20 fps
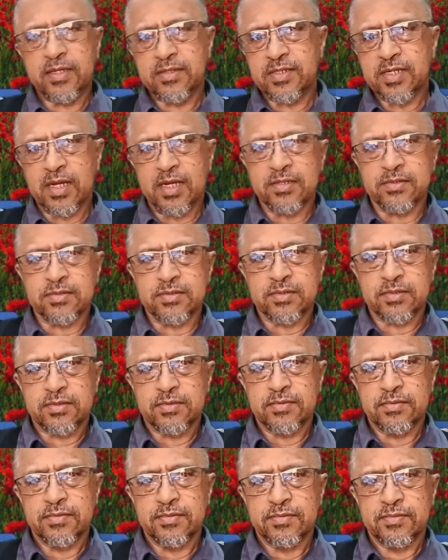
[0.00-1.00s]
write,
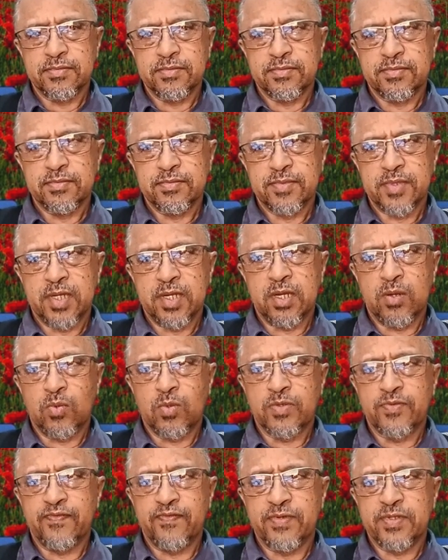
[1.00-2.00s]
then I will
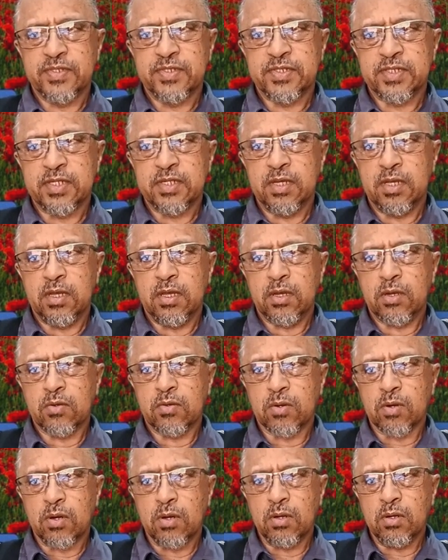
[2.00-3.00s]
first say
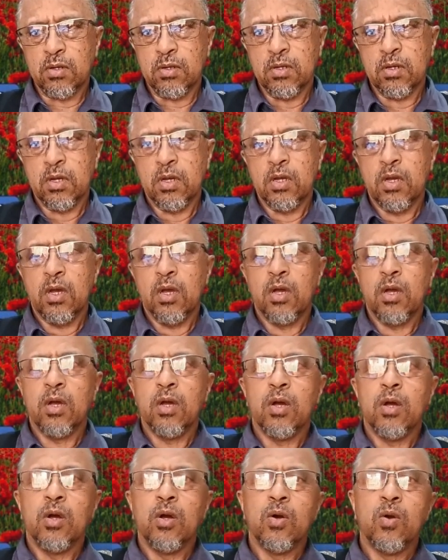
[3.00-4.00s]
iqra,
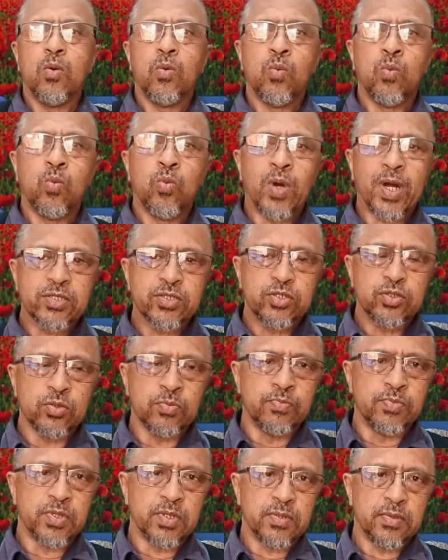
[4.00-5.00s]
waktub,
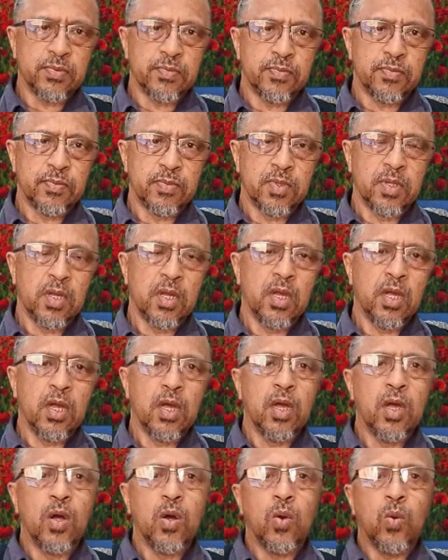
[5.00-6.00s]

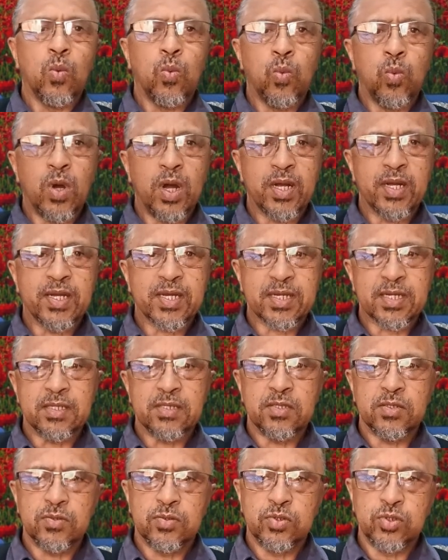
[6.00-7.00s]

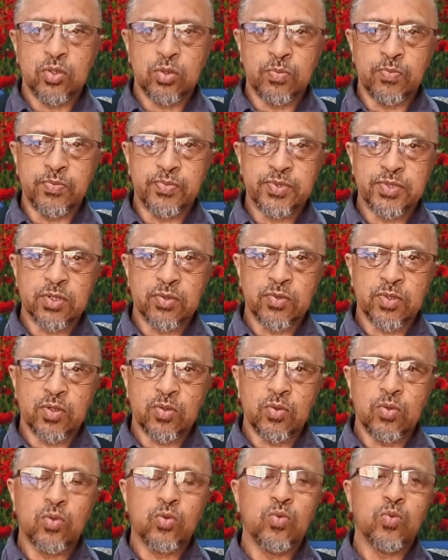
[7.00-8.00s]
waktub. So the
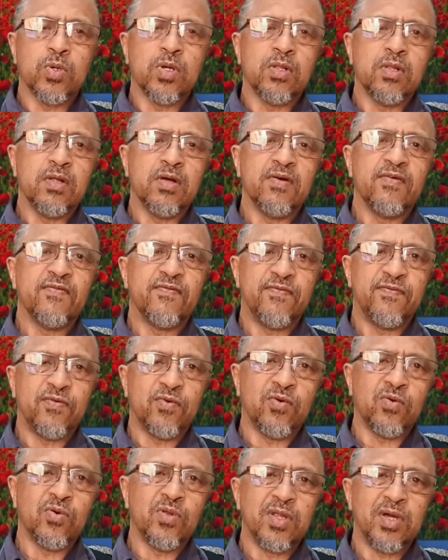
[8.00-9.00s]
u will
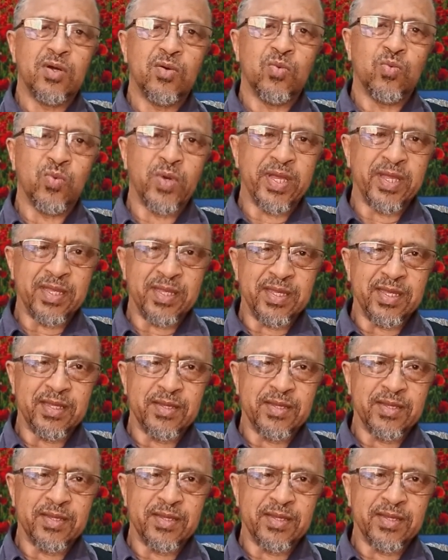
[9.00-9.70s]
fall away.